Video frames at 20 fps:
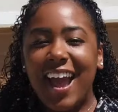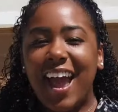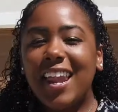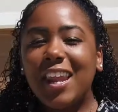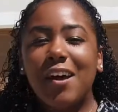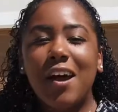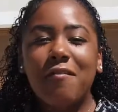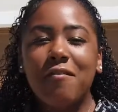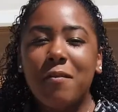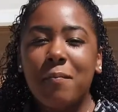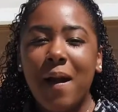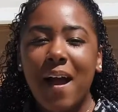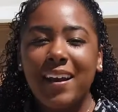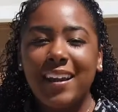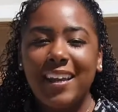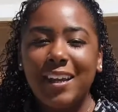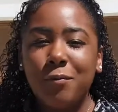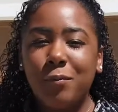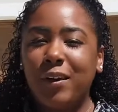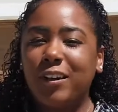Hello
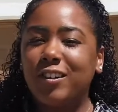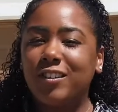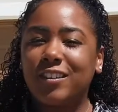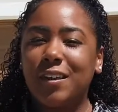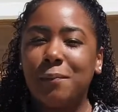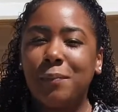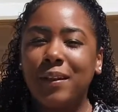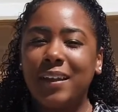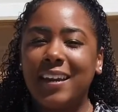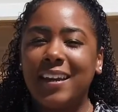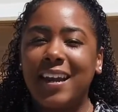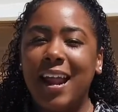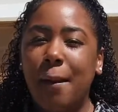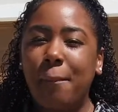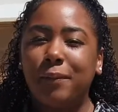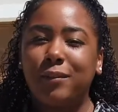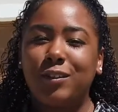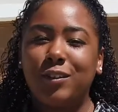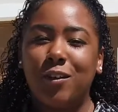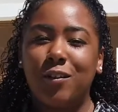everybody, we just completed
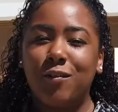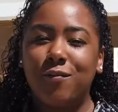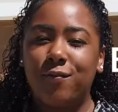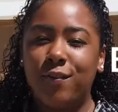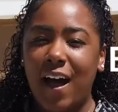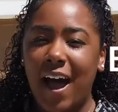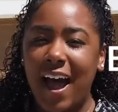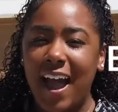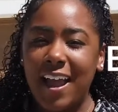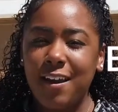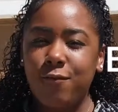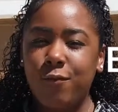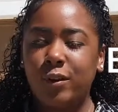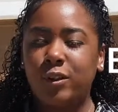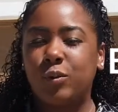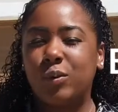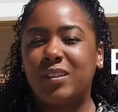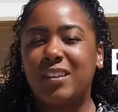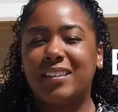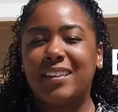episode 5,
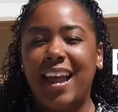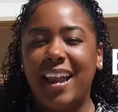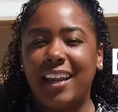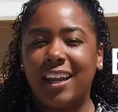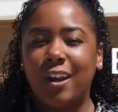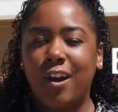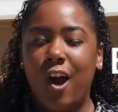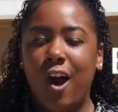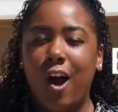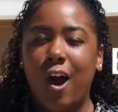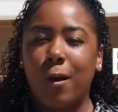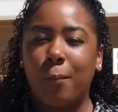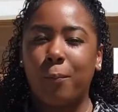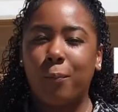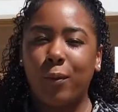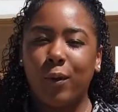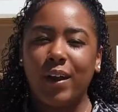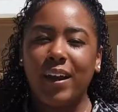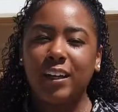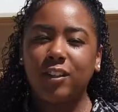which was attending our
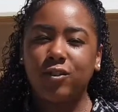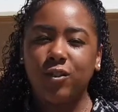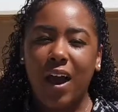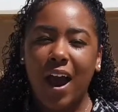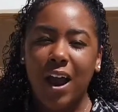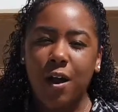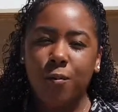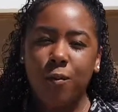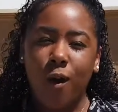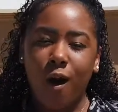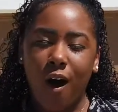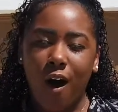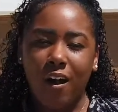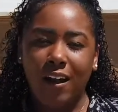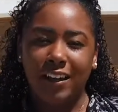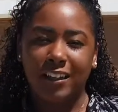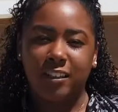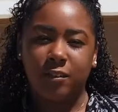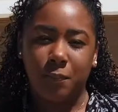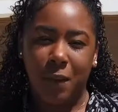
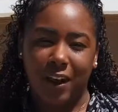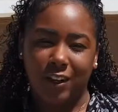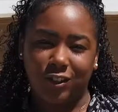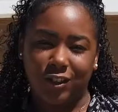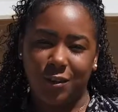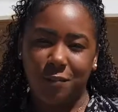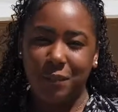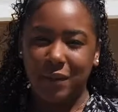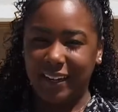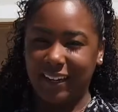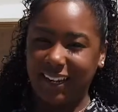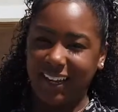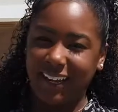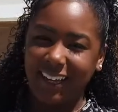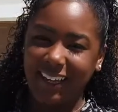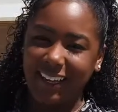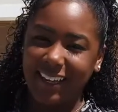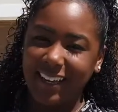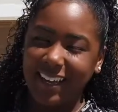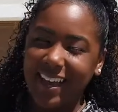pre-drywall inspection
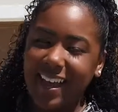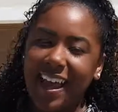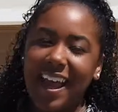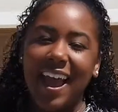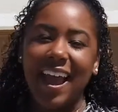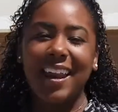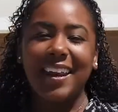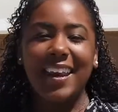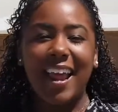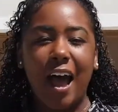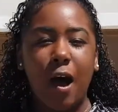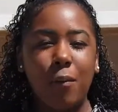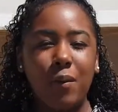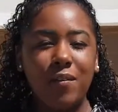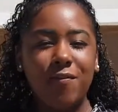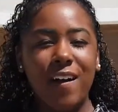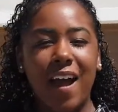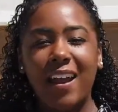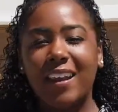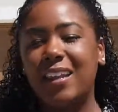meeting, and now
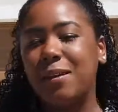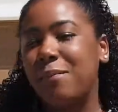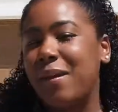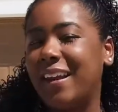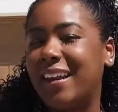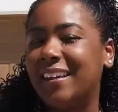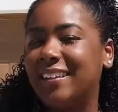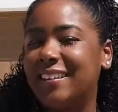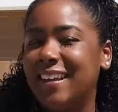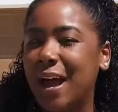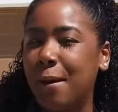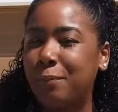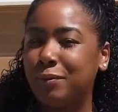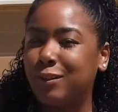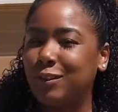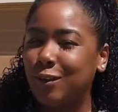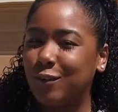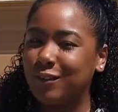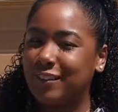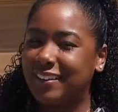we finally made it to
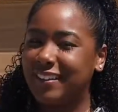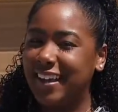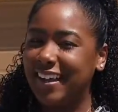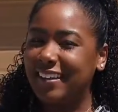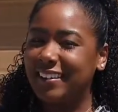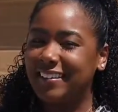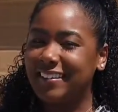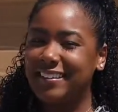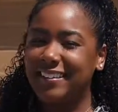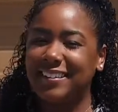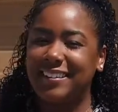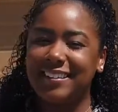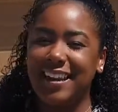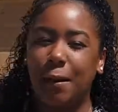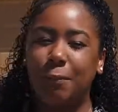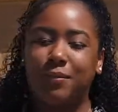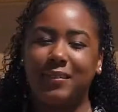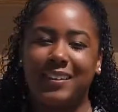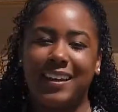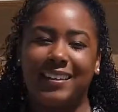episode 6,
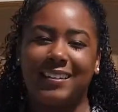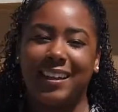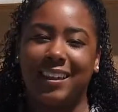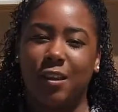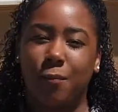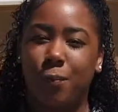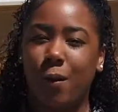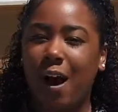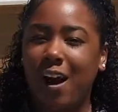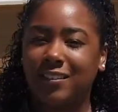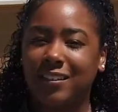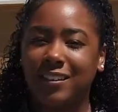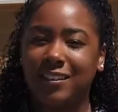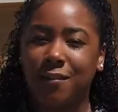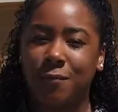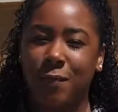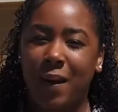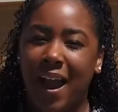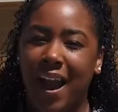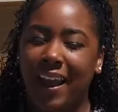step 6 in the process
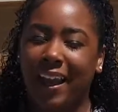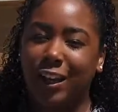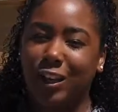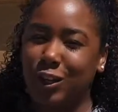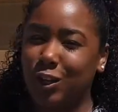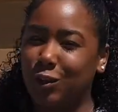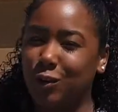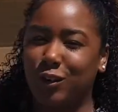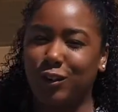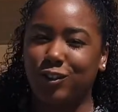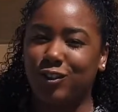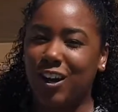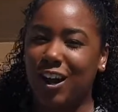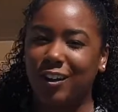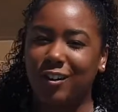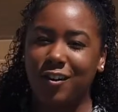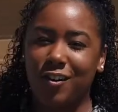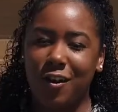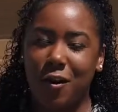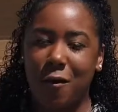of buying a new
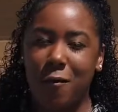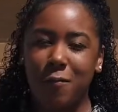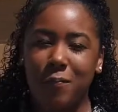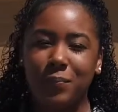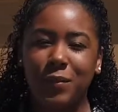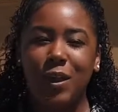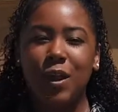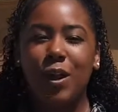construction home,